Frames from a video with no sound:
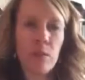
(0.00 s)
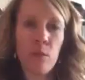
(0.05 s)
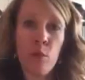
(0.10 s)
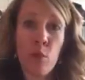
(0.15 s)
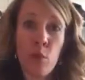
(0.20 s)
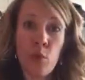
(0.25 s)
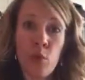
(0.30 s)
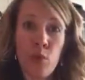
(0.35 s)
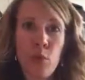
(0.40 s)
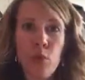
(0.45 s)

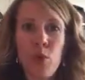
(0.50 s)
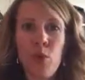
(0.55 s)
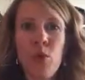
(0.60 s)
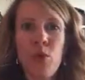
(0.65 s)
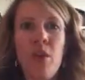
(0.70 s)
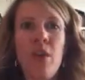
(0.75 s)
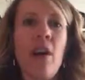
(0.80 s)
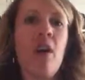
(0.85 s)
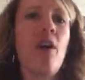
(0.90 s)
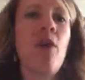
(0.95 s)

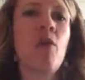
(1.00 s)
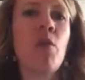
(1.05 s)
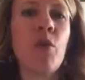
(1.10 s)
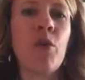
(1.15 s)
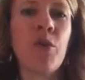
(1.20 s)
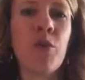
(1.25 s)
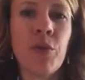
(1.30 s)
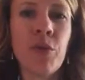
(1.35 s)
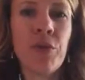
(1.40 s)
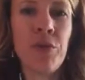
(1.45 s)
Bonjour,
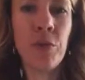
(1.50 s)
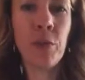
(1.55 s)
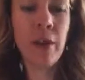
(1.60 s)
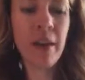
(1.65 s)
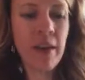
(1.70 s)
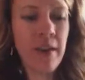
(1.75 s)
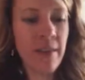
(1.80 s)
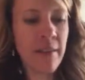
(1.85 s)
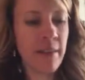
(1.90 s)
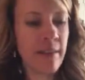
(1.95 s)
encore une
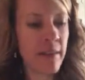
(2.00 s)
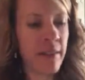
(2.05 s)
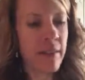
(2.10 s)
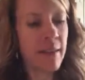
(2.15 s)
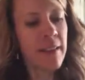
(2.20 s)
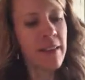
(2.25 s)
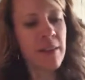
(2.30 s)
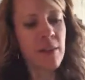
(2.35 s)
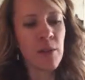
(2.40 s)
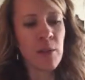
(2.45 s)
fois.
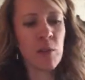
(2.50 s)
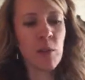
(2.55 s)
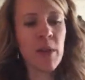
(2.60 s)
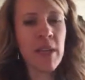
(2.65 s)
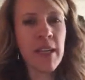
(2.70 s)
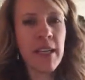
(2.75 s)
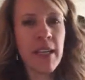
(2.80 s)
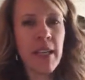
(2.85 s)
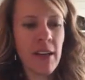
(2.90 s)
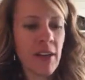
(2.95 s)

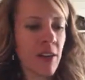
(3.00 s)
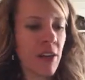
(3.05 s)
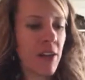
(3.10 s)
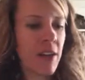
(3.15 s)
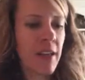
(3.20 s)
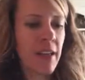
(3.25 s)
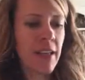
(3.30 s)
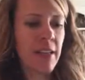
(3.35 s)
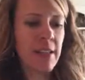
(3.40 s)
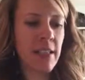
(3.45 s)
We are
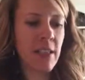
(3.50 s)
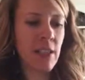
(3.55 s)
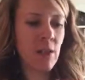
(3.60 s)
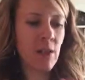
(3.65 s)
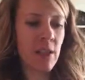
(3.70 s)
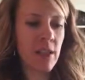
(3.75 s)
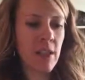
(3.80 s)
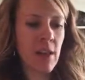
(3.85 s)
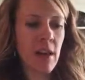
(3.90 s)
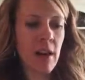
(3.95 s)
going to
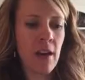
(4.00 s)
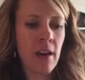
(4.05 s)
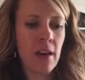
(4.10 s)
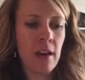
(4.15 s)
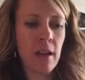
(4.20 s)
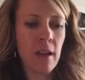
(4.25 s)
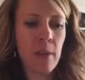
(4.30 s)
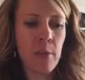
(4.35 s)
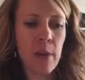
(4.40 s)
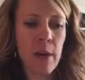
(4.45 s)
continue to
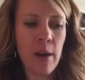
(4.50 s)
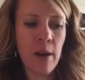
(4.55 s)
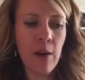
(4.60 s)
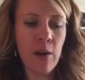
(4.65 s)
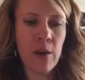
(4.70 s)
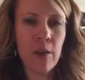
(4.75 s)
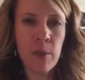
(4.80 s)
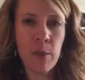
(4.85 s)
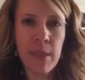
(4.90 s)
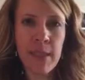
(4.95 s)
talk
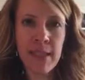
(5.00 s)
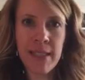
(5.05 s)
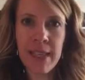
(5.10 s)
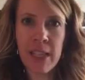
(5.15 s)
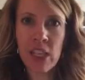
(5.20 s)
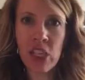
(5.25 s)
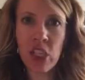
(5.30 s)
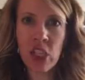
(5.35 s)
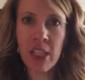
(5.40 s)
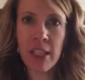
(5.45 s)
about
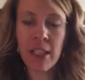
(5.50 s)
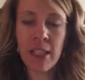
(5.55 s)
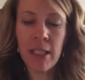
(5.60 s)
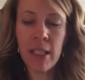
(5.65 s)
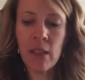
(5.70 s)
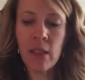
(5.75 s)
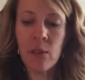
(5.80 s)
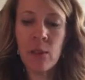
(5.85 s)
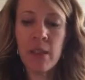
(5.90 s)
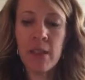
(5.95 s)
possession
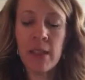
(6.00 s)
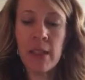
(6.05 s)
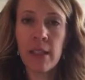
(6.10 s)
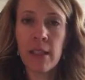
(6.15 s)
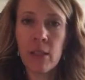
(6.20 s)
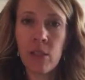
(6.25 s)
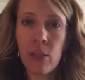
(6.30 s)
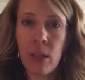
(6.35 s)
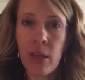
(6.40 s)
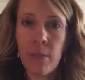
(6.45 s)
here. We're
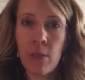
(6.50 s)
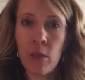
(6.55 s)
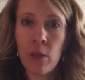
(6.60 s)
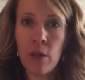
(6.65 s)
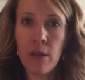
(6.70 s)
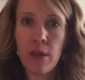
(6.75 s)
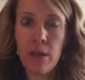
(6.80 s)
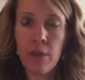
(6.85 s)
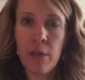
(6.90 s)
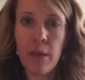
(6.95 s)
still in
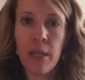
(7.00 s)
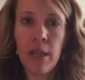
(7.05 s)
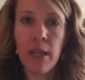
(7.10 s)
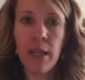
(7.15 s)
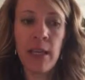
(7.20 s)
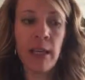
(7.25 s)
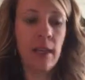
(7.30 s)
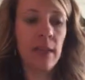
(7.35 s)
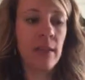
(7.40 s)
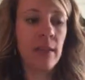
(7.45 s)
chapter
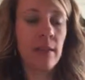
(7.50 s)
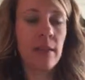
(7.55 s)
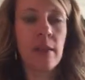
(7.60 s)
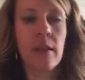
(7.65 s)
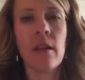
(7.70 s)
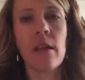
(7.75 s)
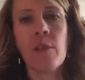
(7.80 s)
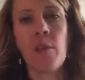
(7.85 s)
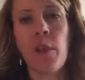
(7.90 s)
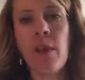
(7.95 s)
3, the
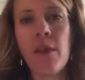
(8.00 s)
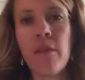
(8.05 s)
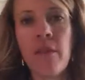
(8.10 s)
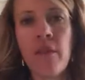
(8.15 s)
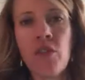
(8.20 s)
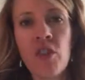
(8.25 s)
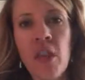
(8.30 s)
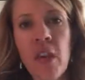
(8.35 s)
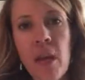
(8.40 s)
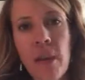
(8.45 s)
second part of
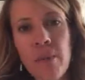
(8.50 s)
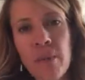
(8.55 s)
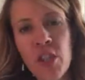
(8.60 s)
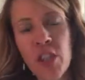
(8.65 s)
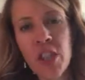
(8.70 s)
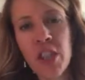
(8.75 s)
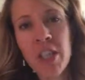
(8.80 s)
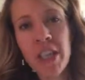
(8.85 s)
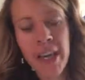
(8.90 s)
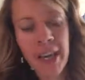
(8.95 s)
the
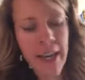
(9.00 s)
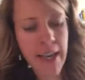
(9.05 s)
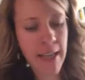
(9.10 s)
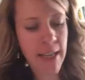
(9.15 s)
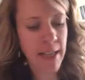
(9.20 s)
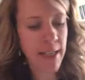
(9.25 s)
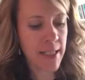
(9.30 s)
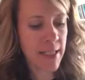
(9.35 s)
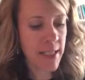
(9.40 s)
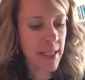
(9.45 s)
chapter,
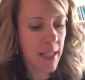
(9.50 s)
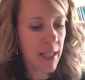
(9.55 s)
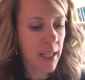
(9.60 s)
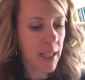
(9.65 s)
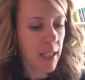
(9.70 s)
and